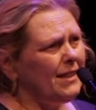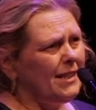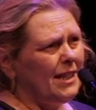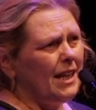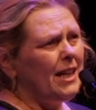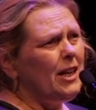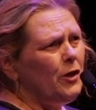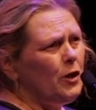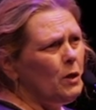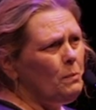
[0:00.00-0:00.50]

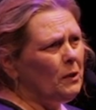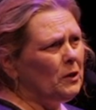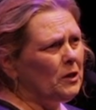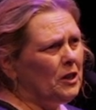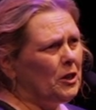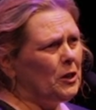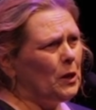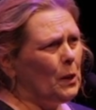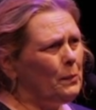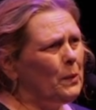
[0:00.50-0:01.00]
seen the
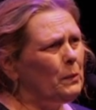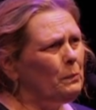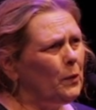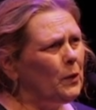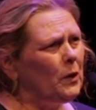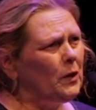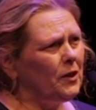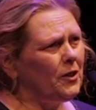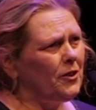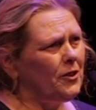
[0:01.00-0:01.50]
Body Shop and
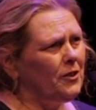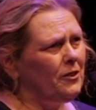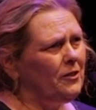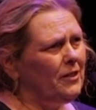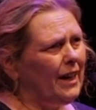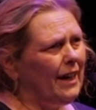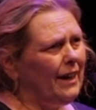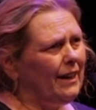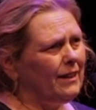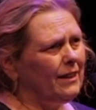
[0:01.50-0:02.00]
worked through
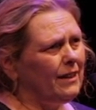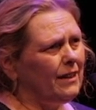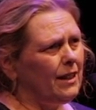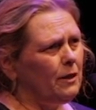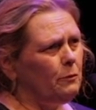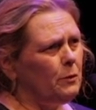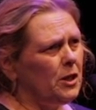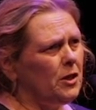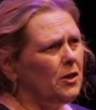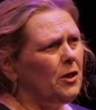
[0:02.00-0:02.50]
that,
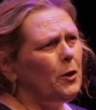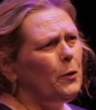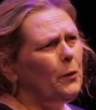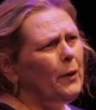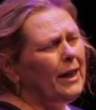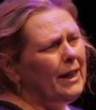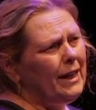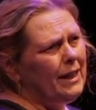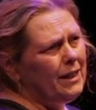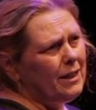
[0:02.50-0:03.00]
there was no
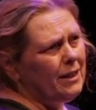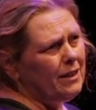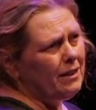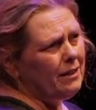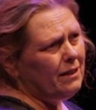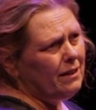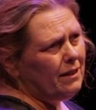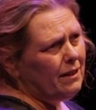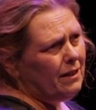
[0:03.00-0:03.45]
way that